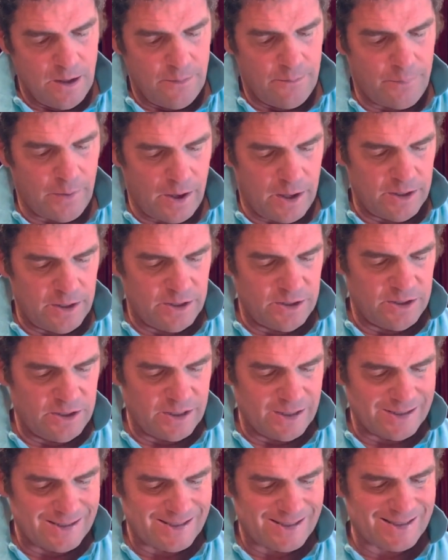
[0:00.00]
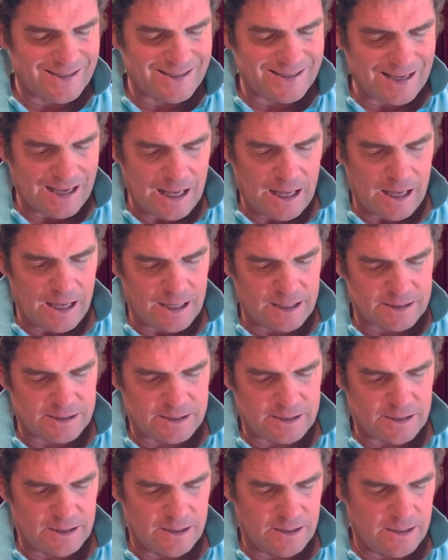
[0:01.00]
but Ascot
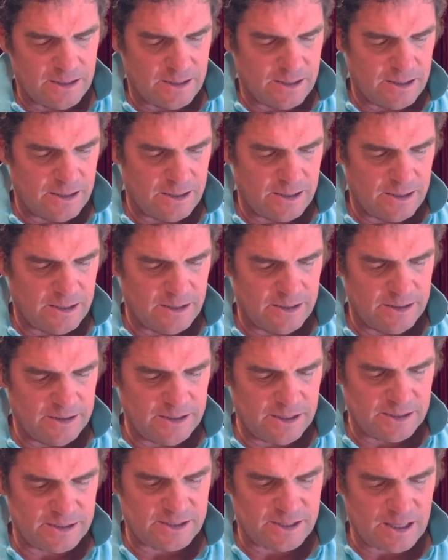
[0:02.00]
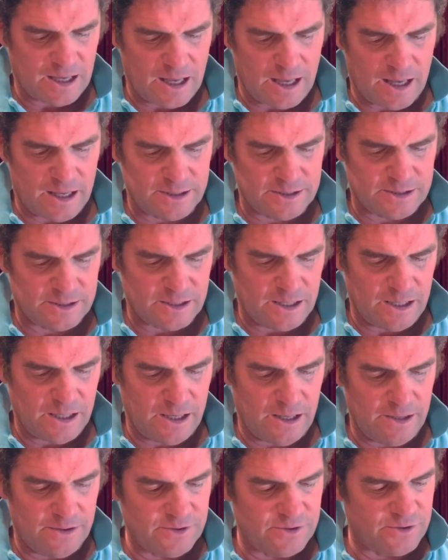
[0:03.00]

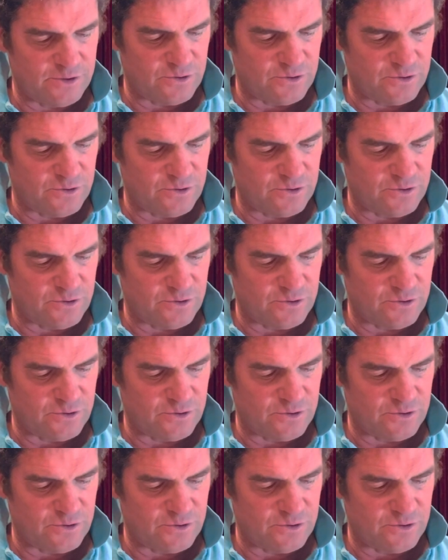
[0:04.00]
is